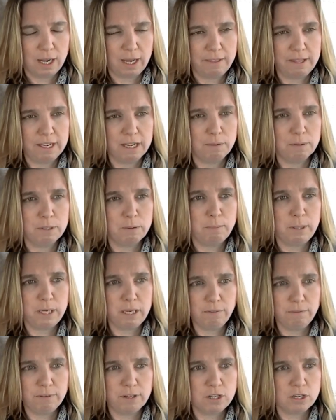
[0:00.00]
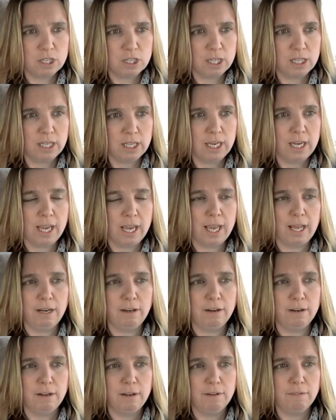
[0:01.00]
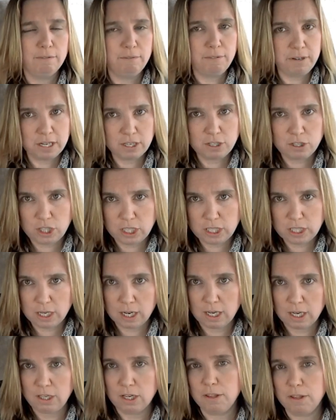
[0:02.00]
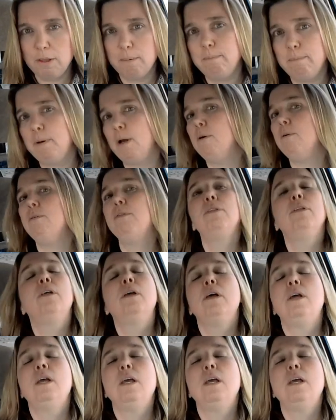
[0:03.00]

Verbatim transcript: I think it was Pinkfish Lily and VSG Tanya that both